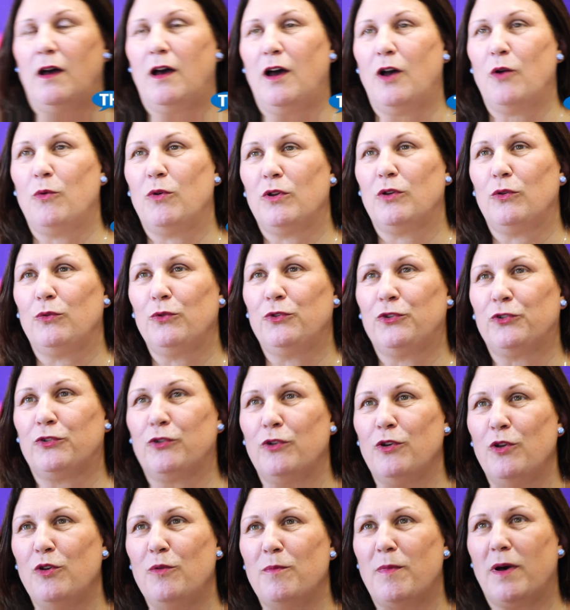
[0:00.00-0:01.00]
All
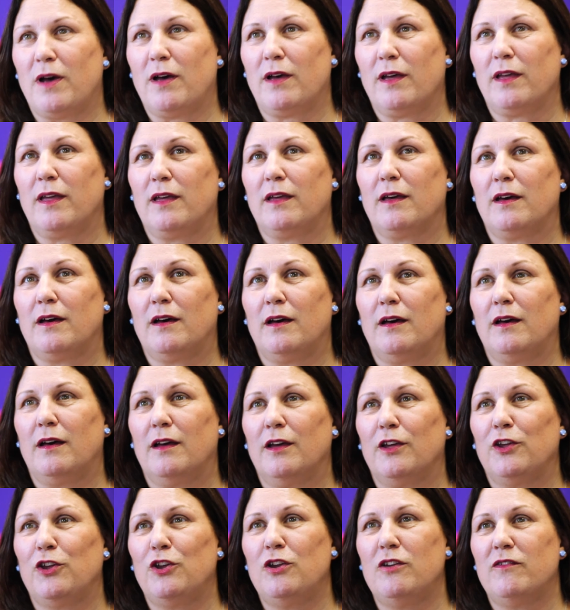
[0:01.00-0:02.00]
through
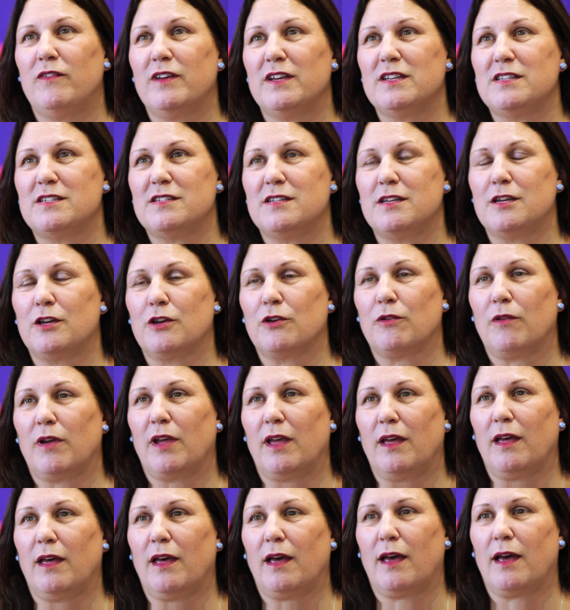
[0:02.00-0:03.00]
my university
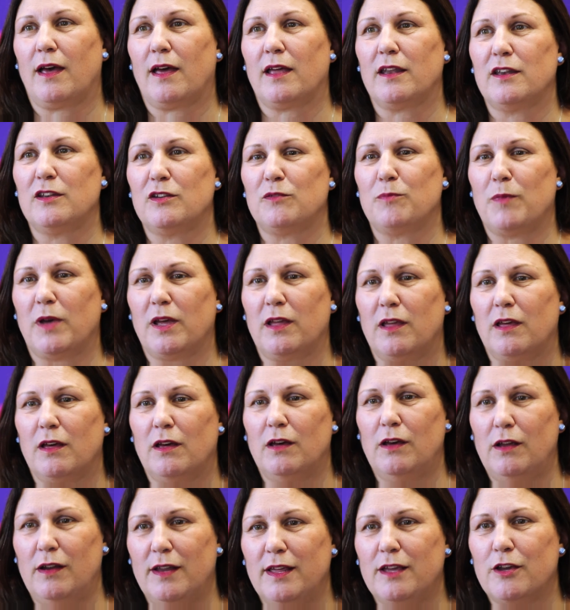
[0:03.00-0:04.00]
career and
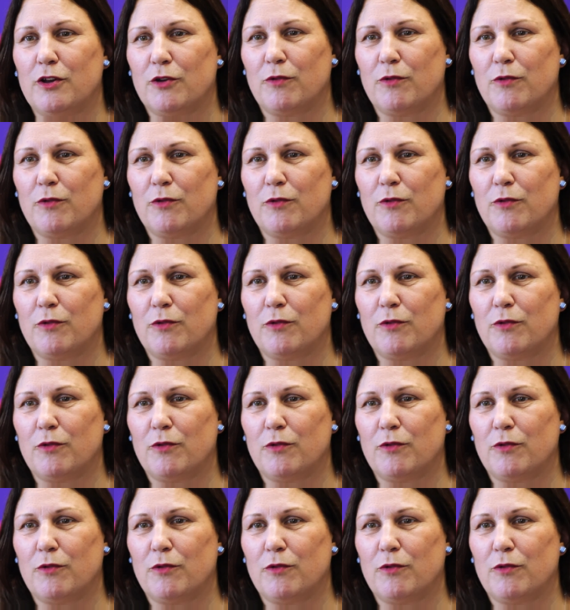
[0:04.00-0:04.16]
my early